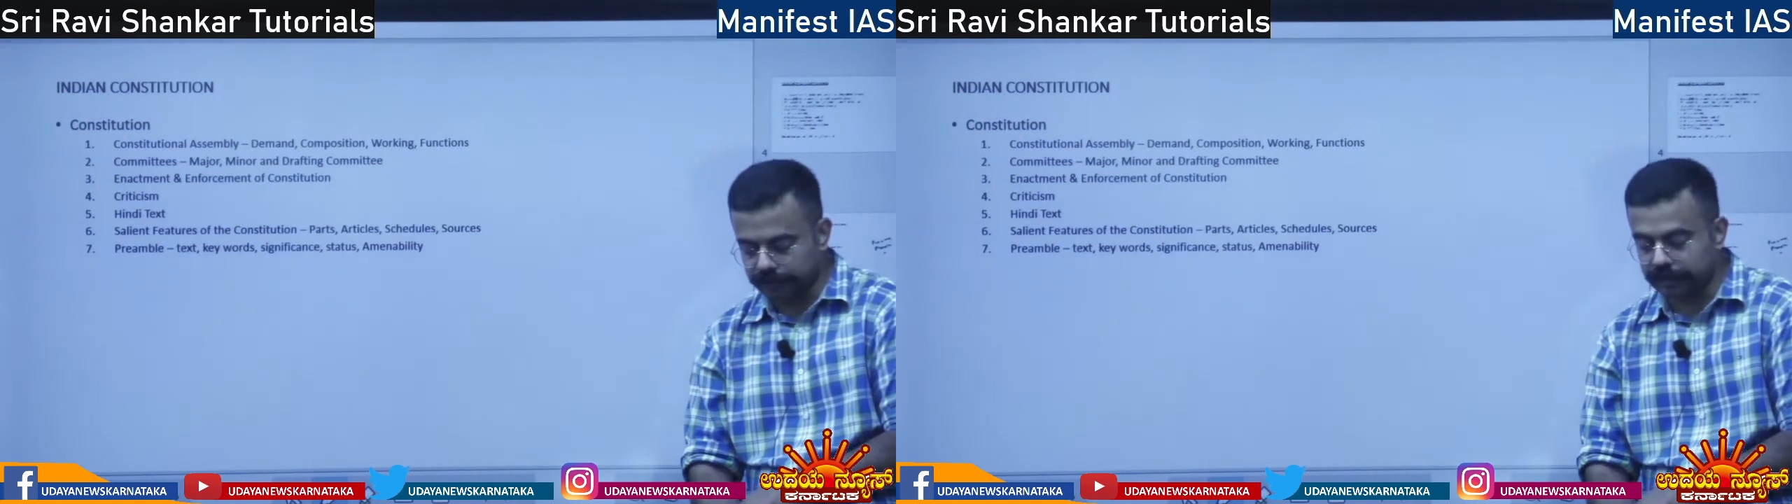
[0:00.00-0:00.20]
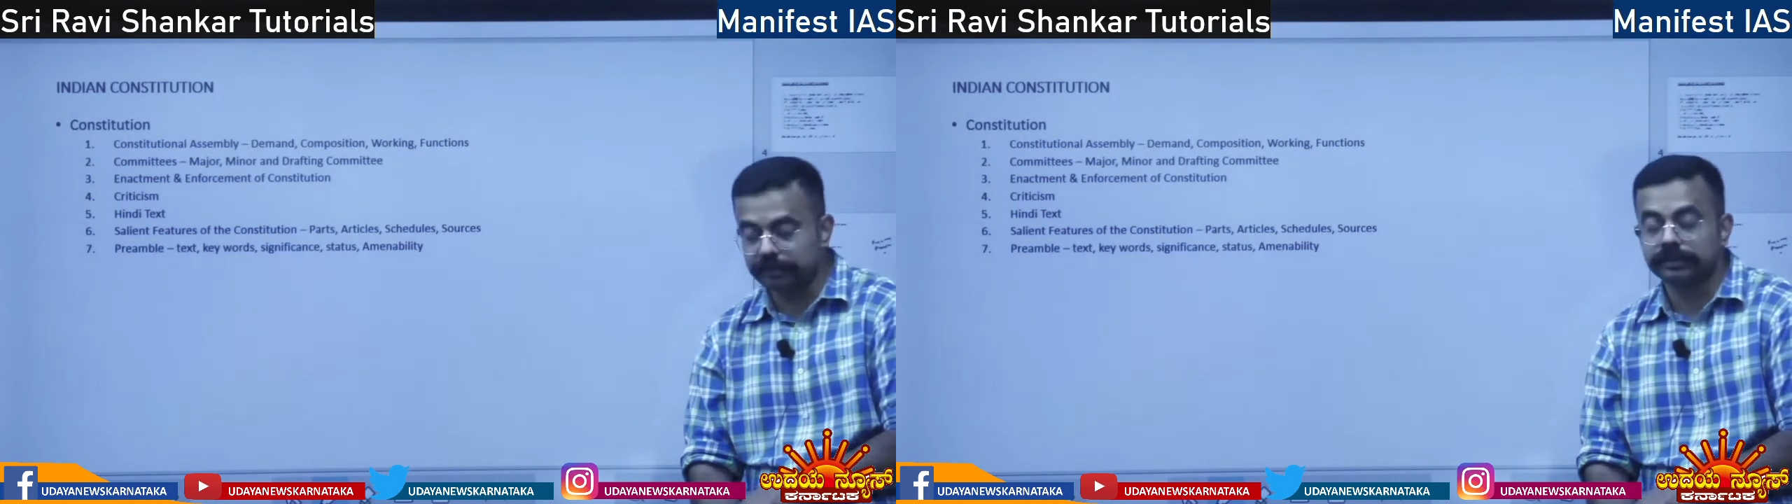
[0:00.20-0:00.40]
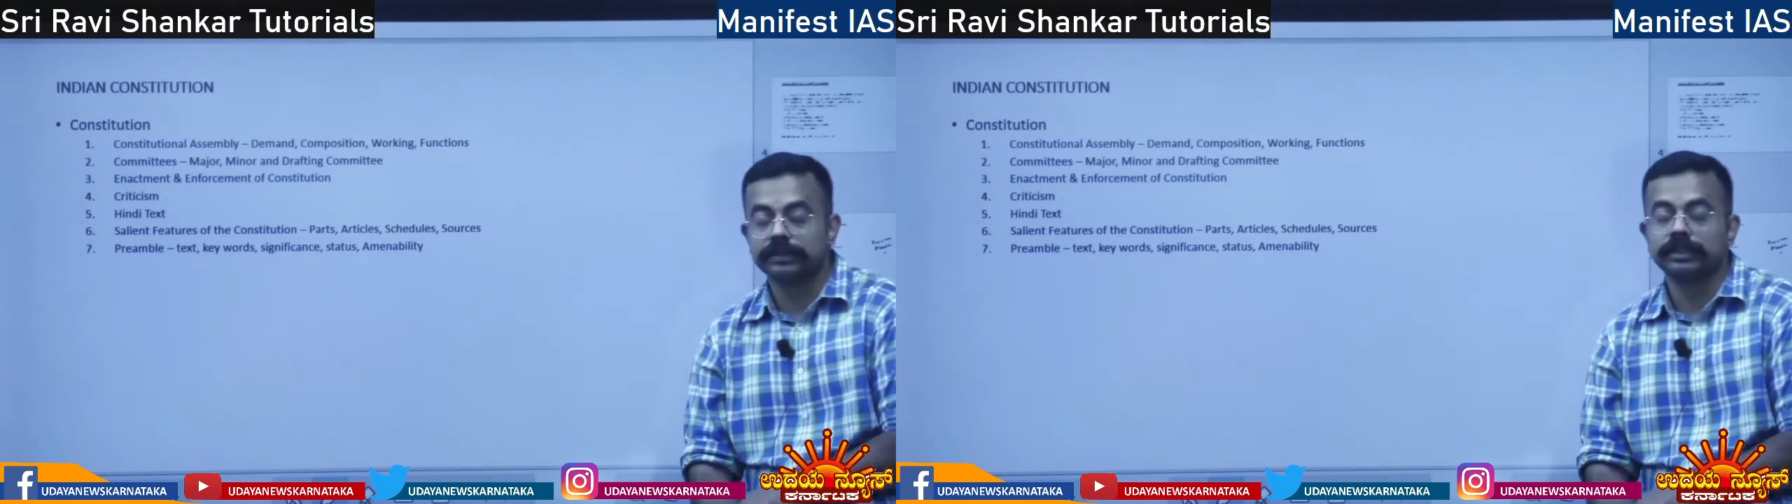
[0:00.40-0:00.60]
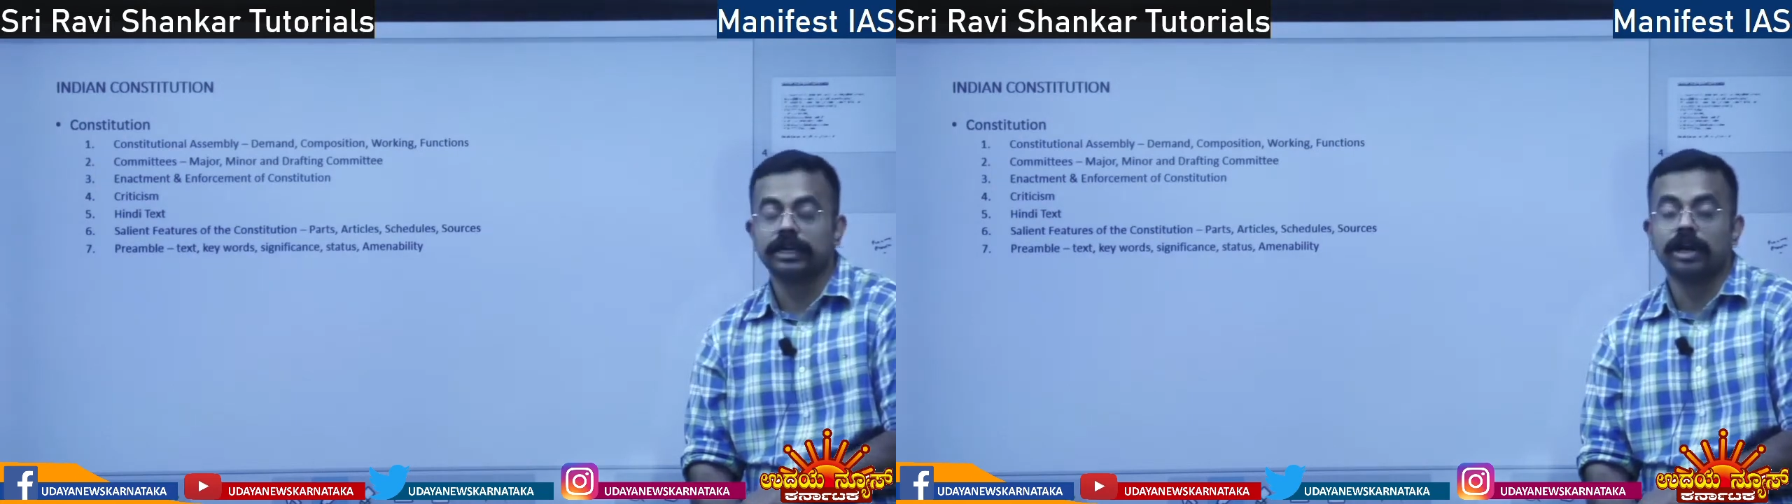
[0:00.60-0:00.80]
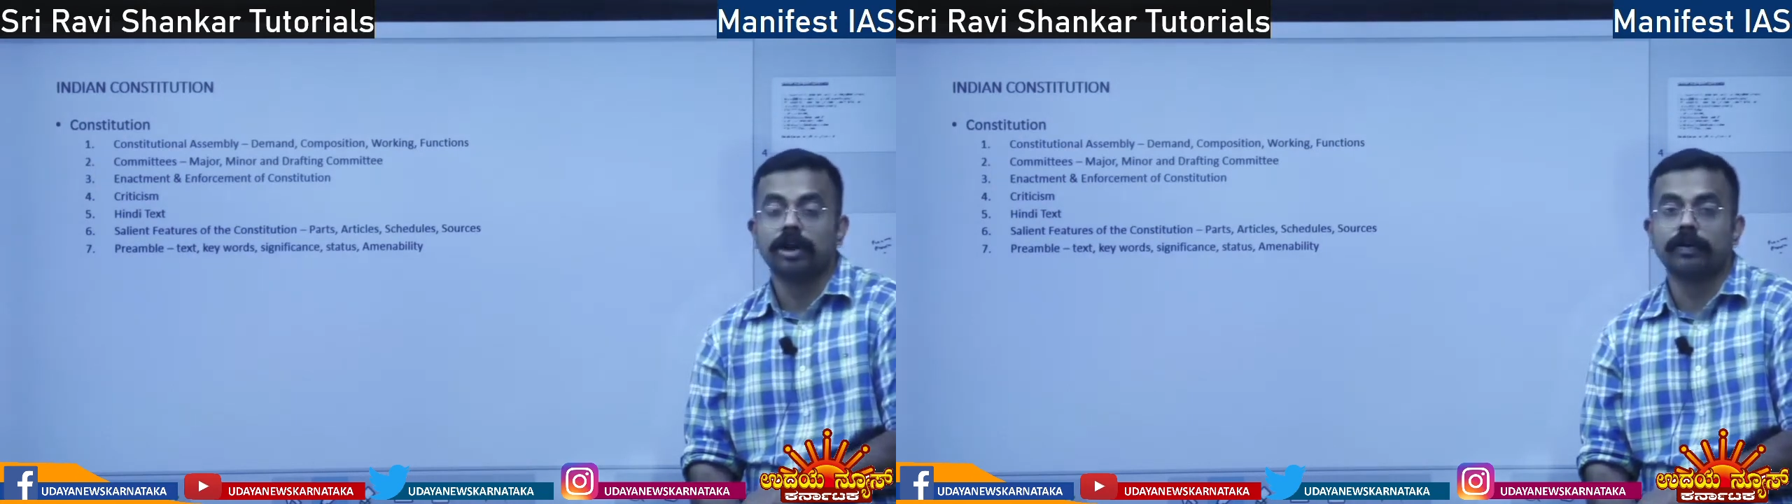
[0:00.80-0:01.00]
It is
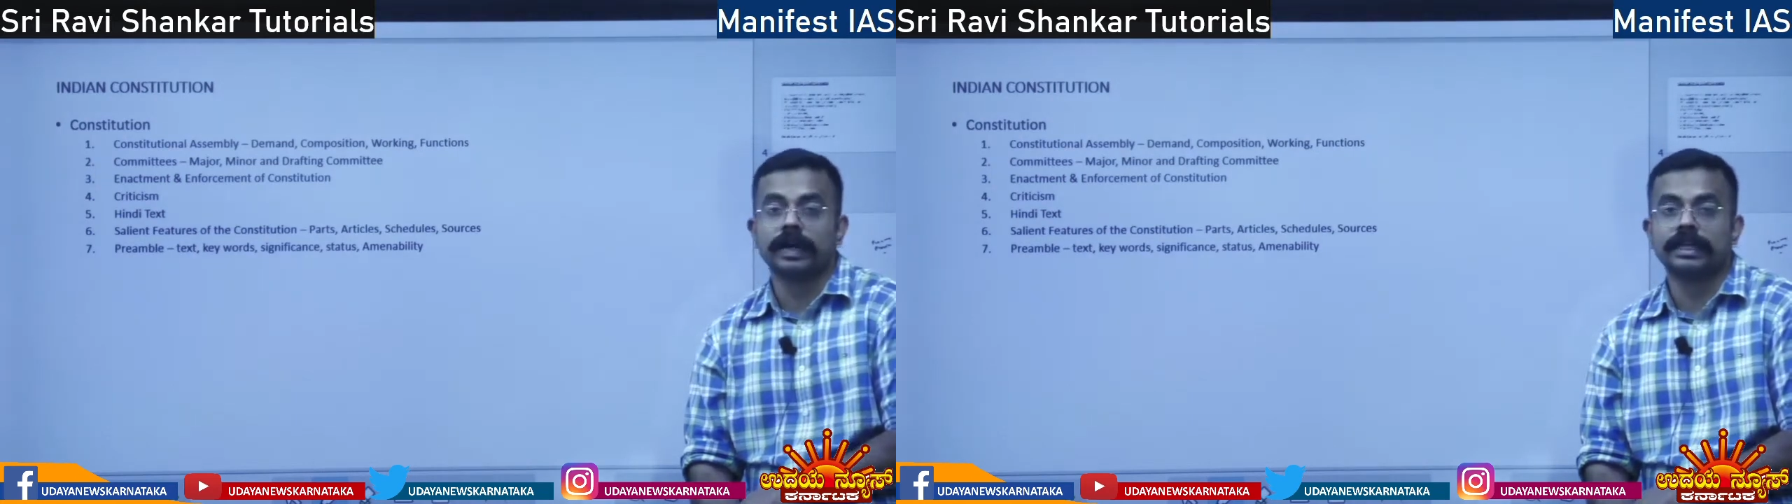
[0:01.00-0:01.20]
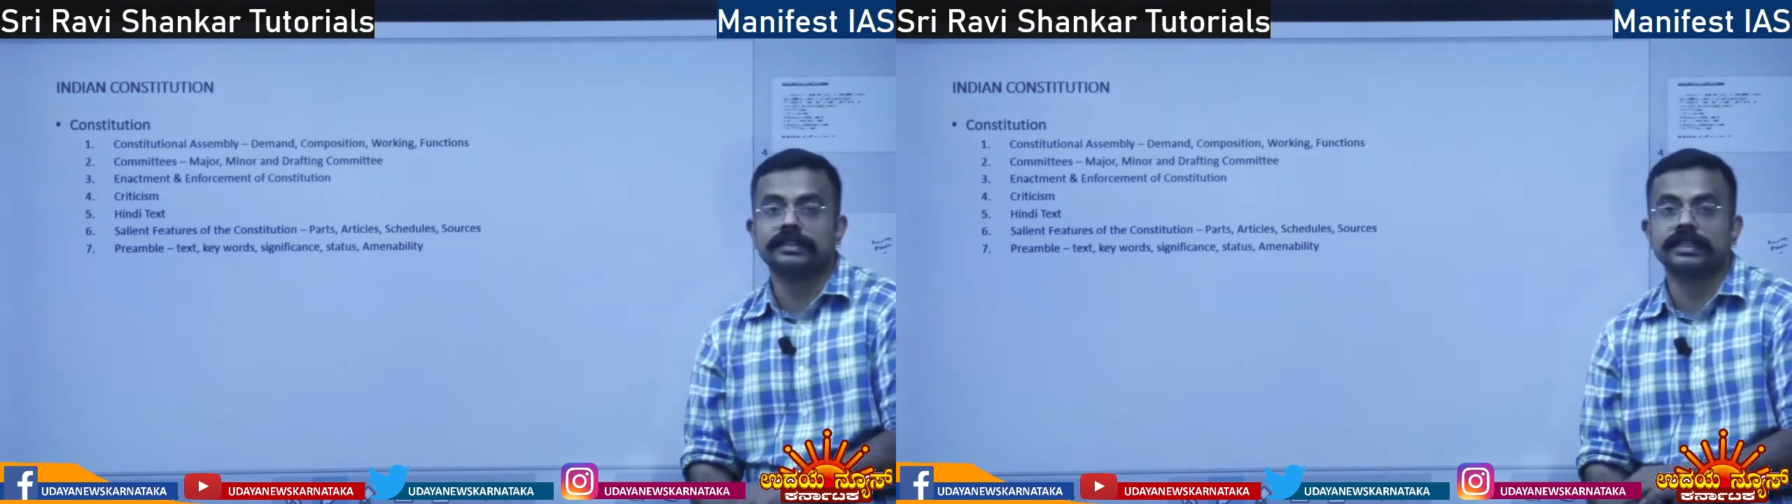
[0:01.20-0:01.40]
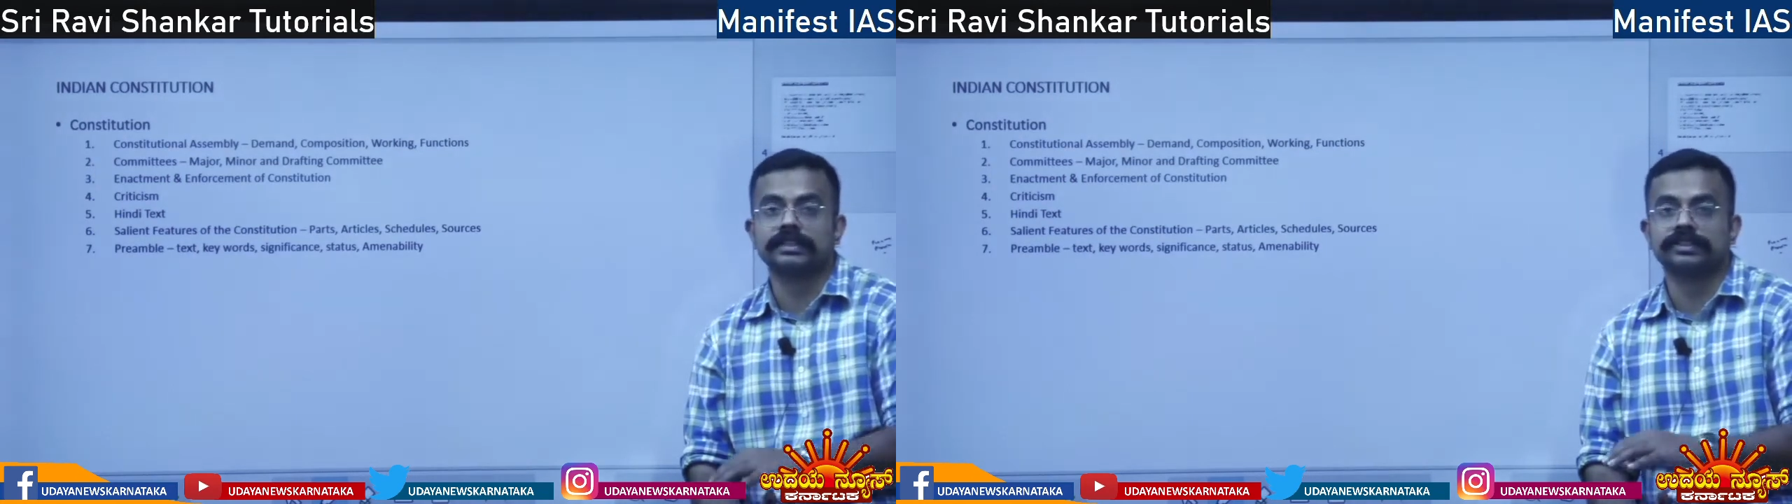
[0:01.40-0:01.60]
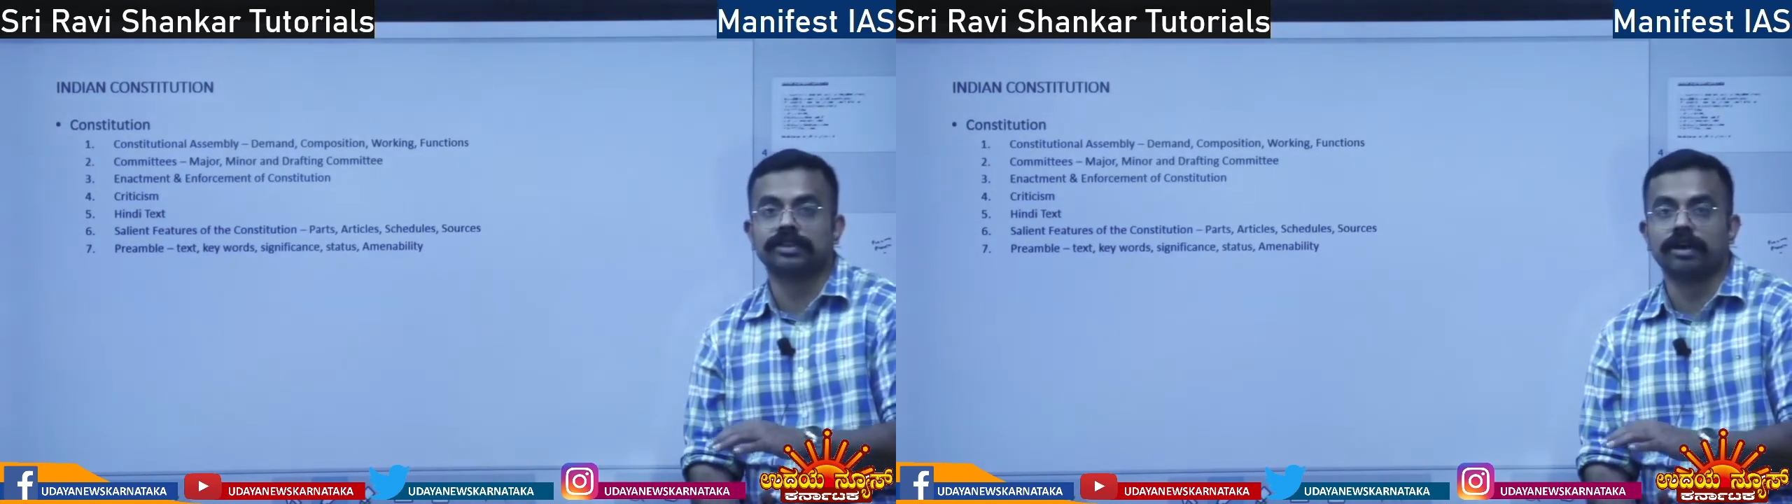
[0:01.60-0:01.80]
26th